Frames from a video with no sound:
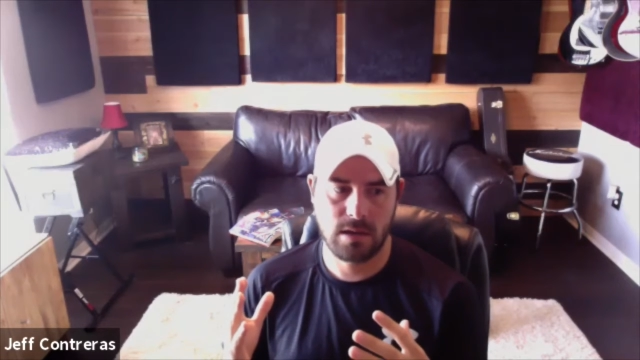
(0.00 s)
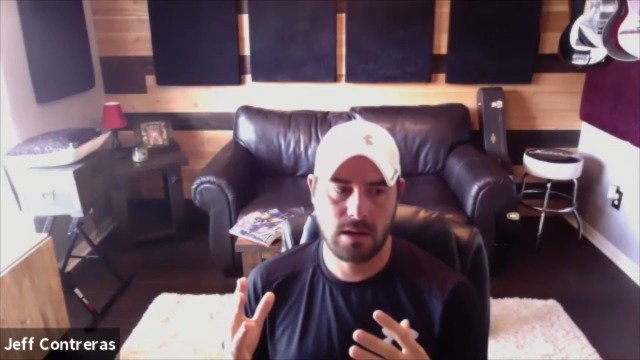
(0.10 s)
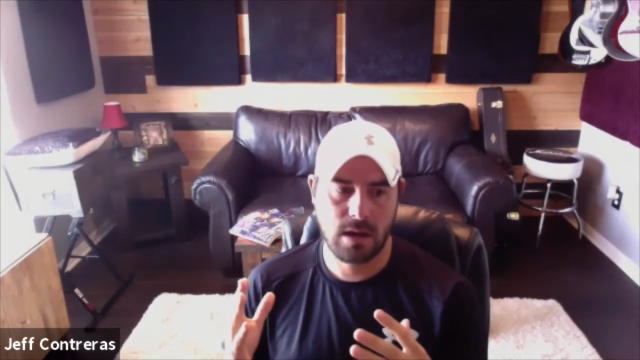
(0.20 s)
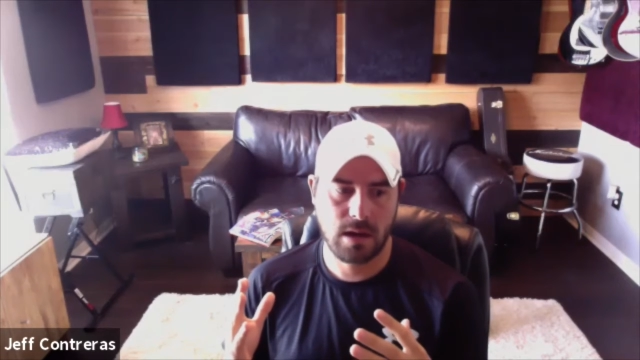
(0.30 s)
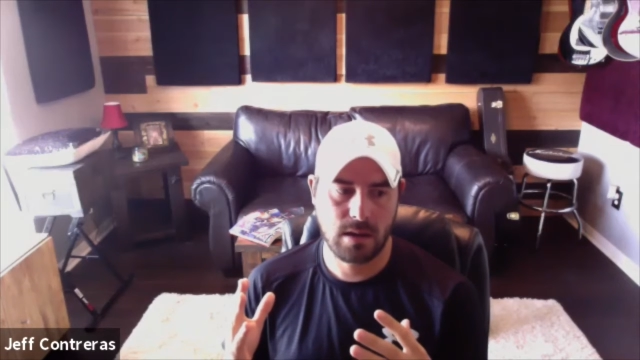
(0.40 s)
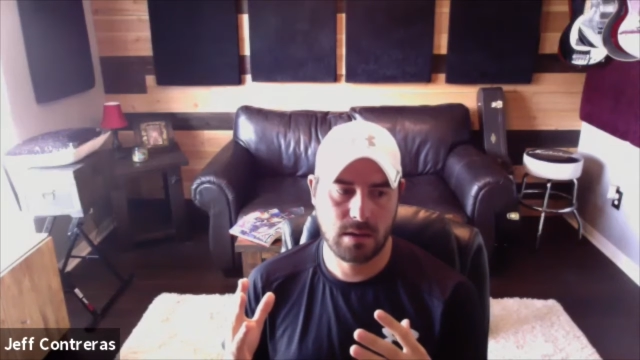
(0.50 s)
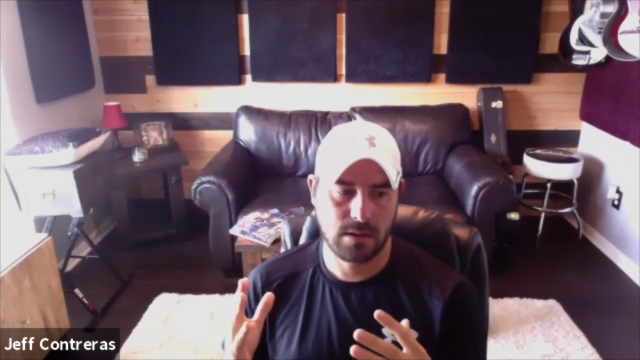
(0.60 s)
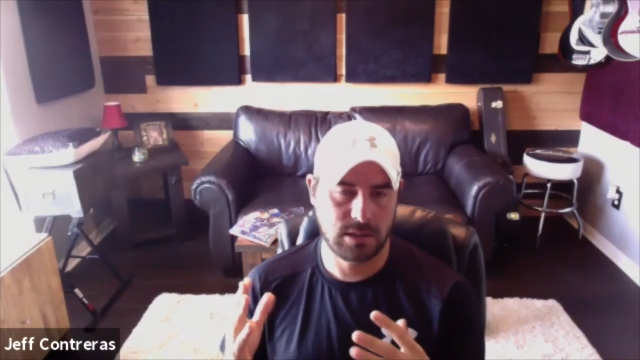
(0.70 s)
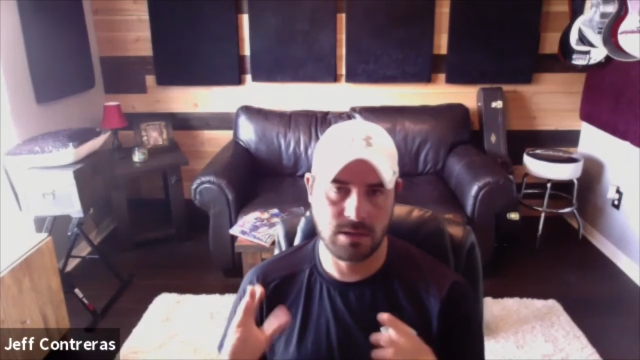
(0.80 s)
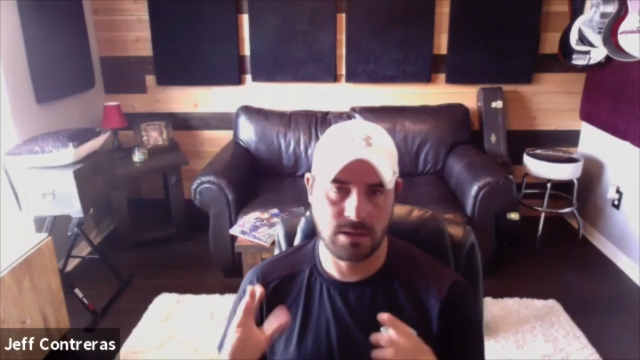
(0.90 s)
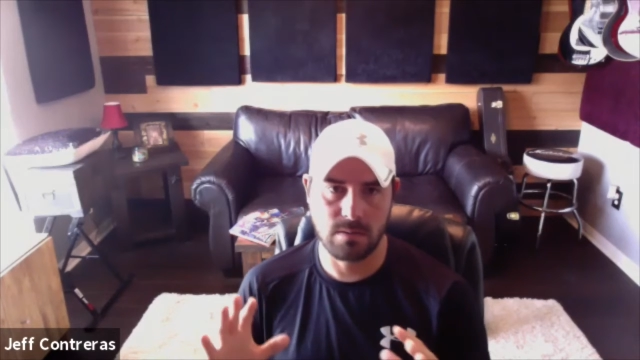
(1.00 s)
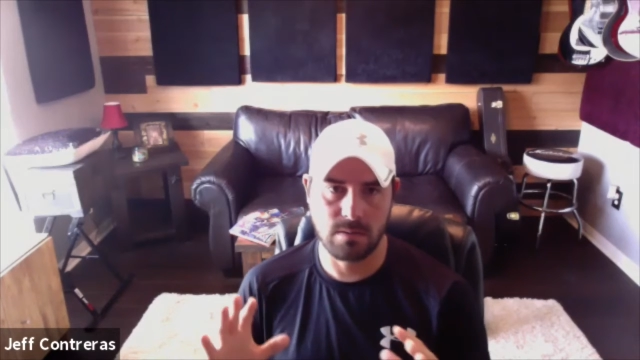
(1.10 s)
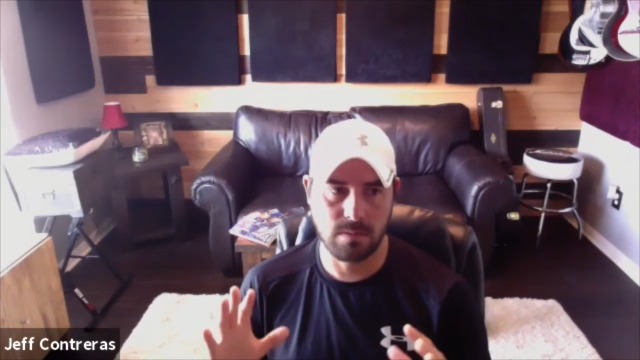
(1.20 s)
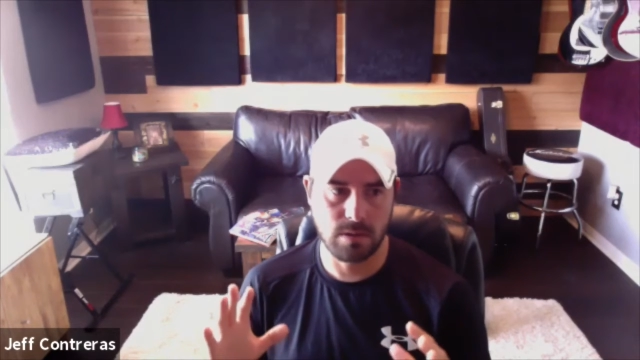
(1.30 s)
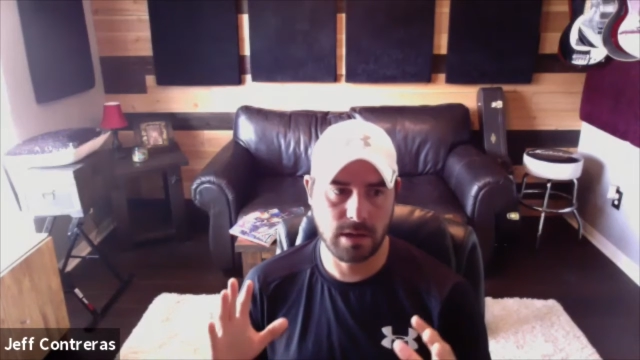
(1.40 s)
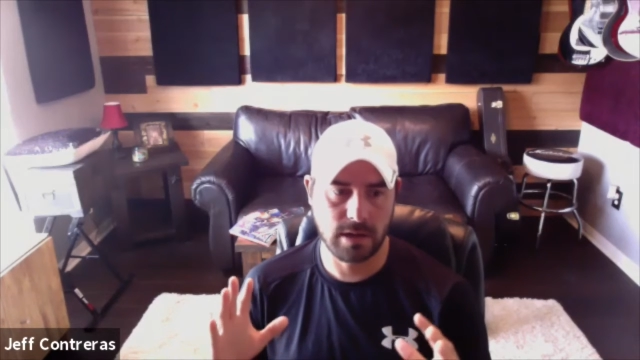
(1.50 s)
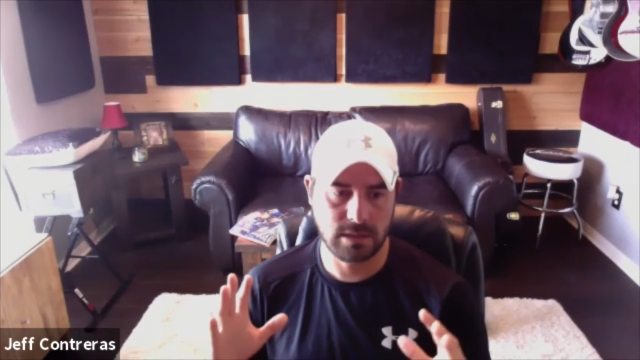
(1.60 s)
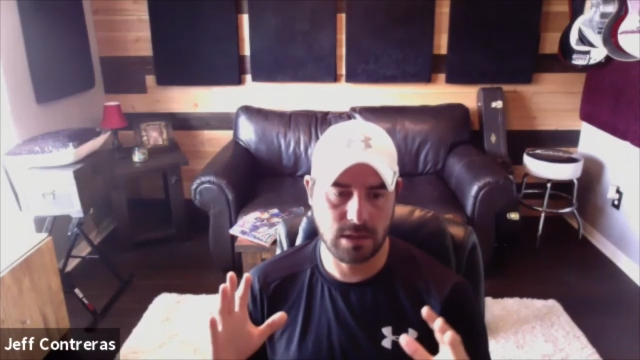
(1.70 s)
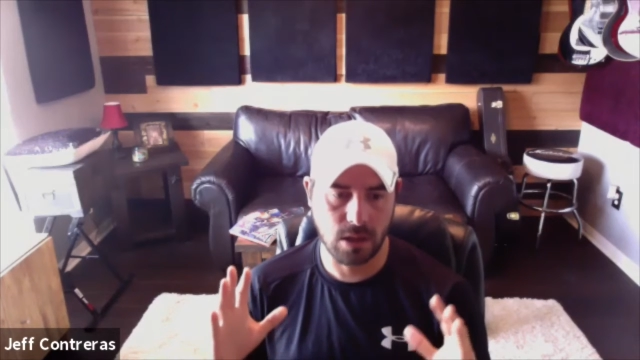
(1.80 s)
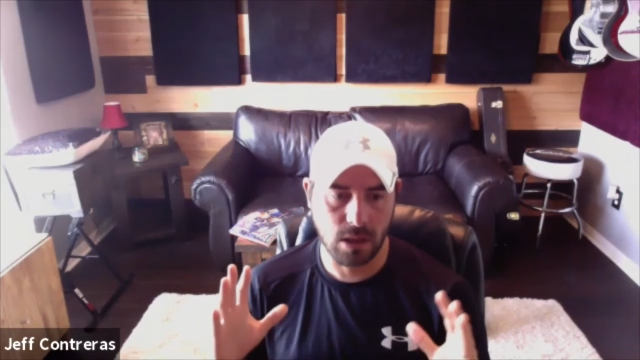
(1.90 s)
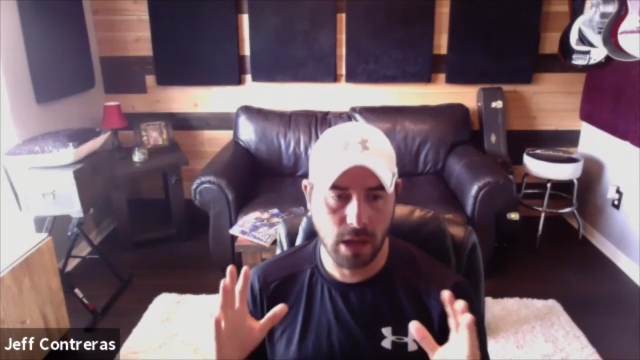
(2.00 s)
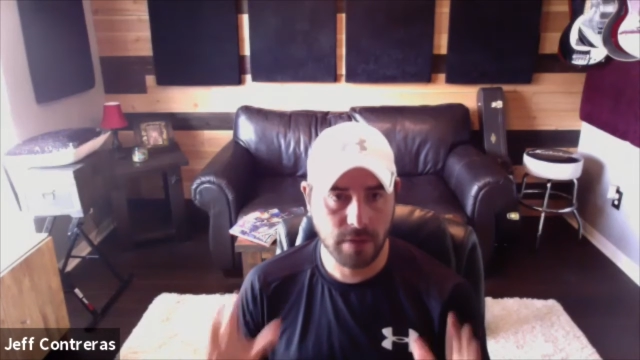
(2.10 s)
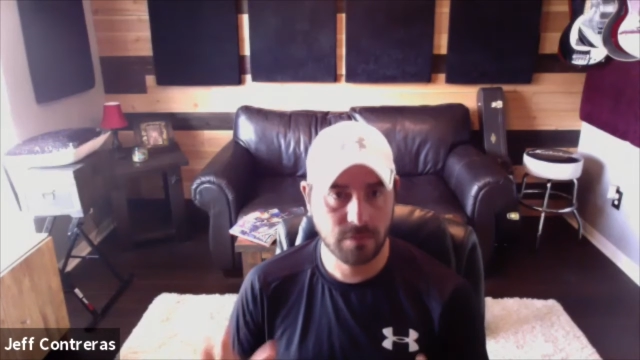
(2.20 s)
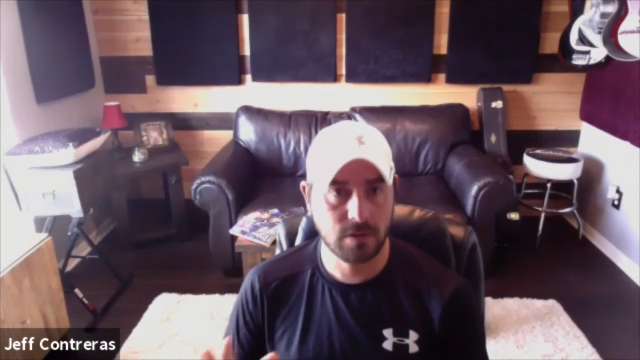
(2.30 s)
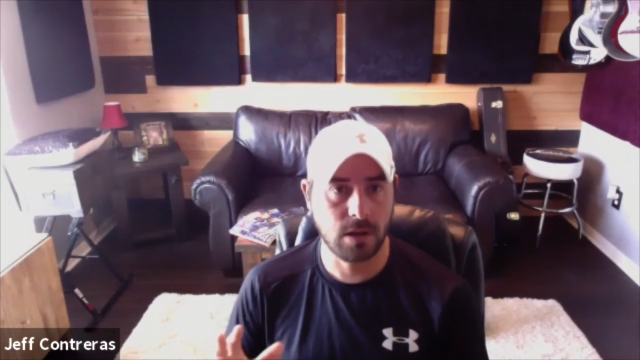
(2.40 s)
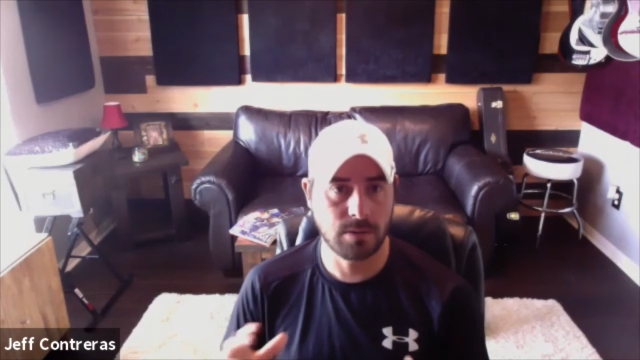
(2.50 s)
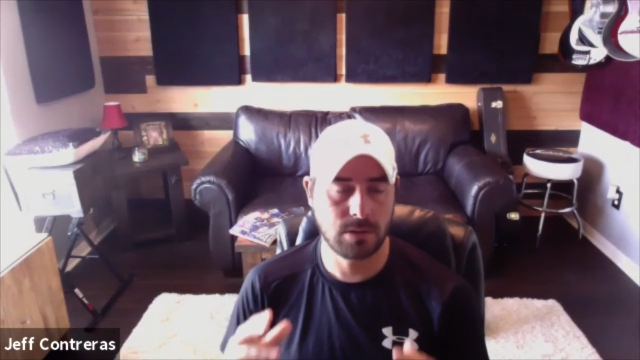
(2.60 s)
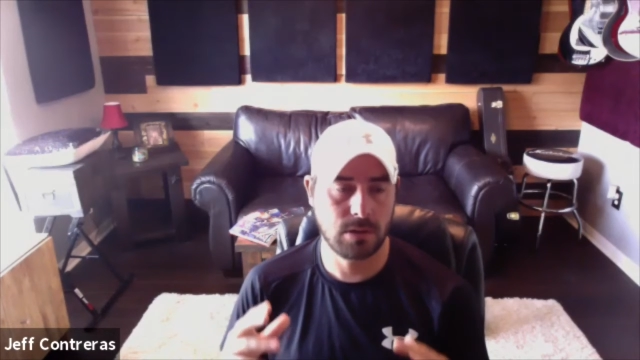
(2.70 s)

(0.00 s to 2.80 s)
I see a lot of clubs,